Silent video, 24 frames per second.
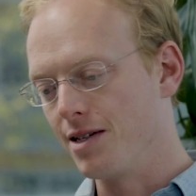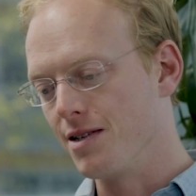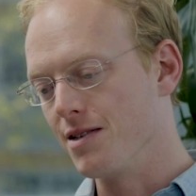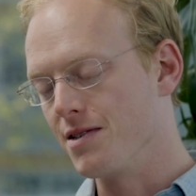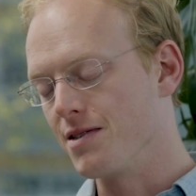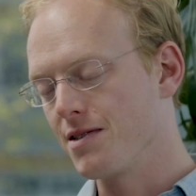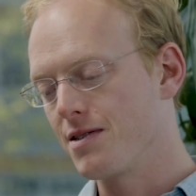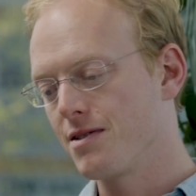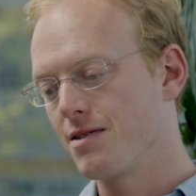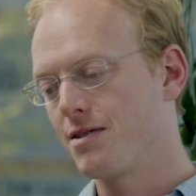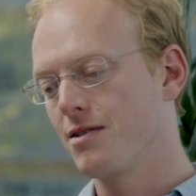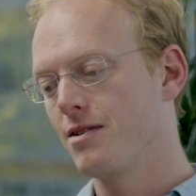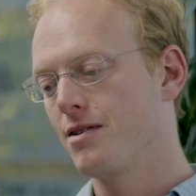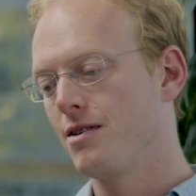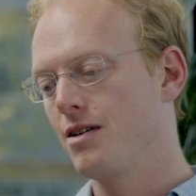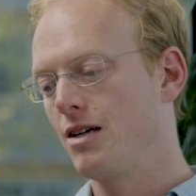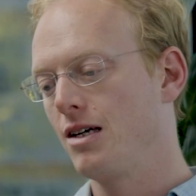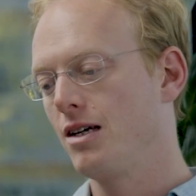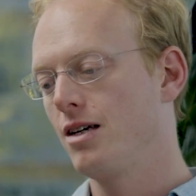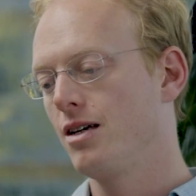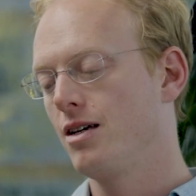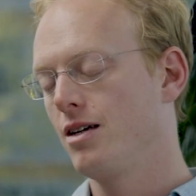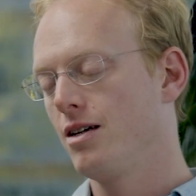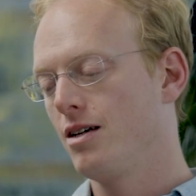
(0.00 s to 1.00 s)
is
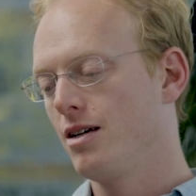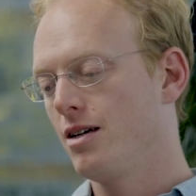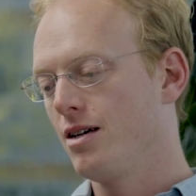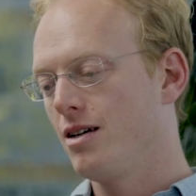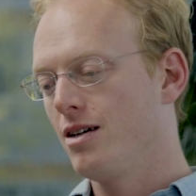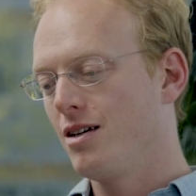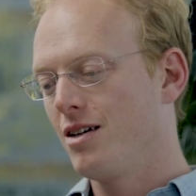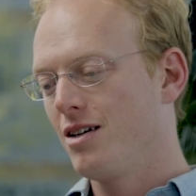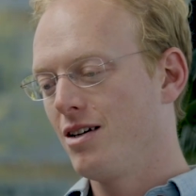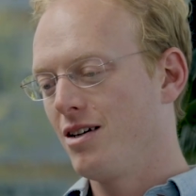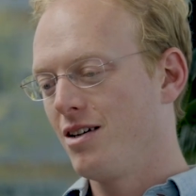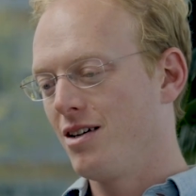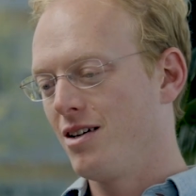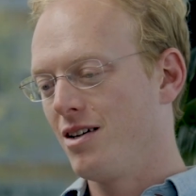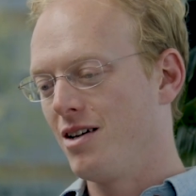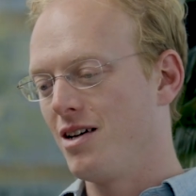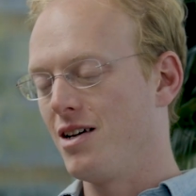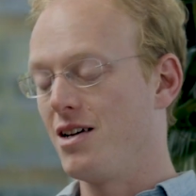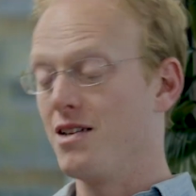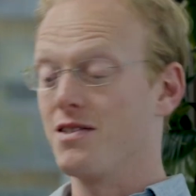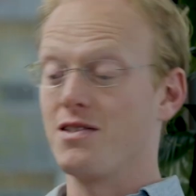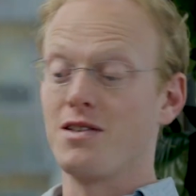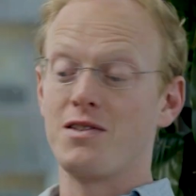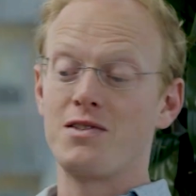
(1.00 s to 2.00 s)

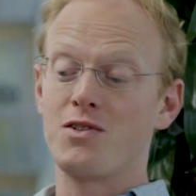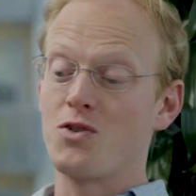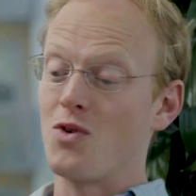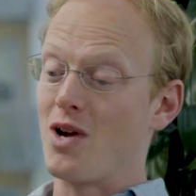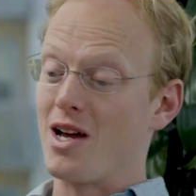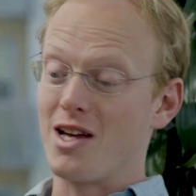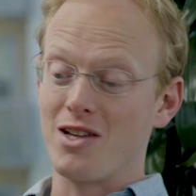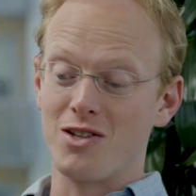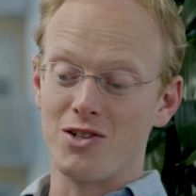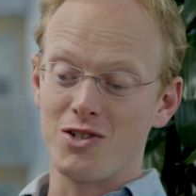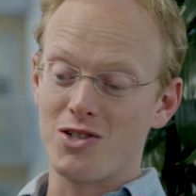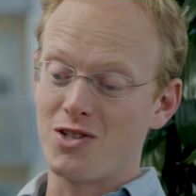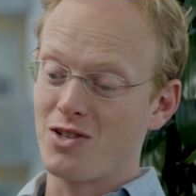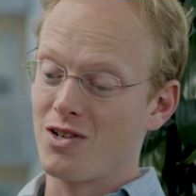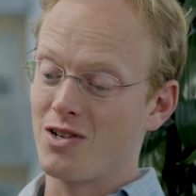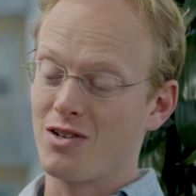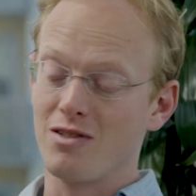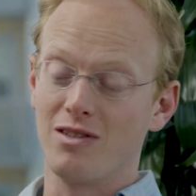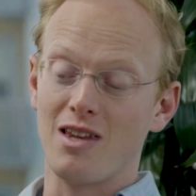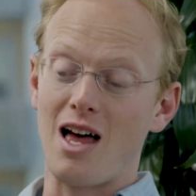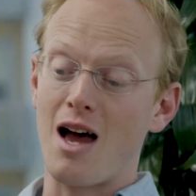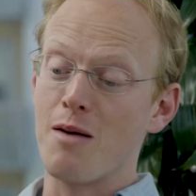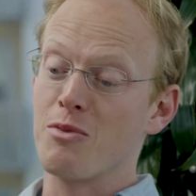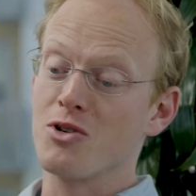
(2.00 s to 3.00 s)
a strange
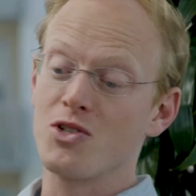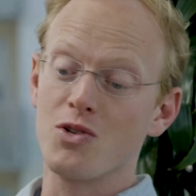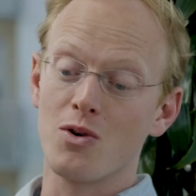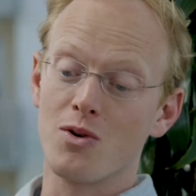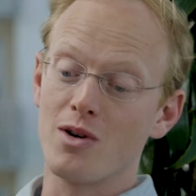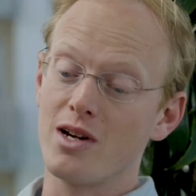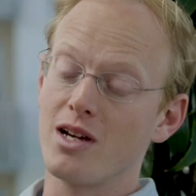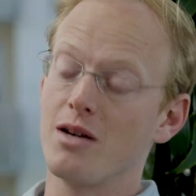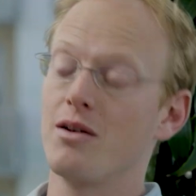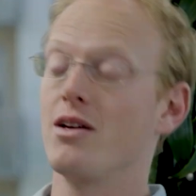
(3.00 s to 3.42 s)
laboratory.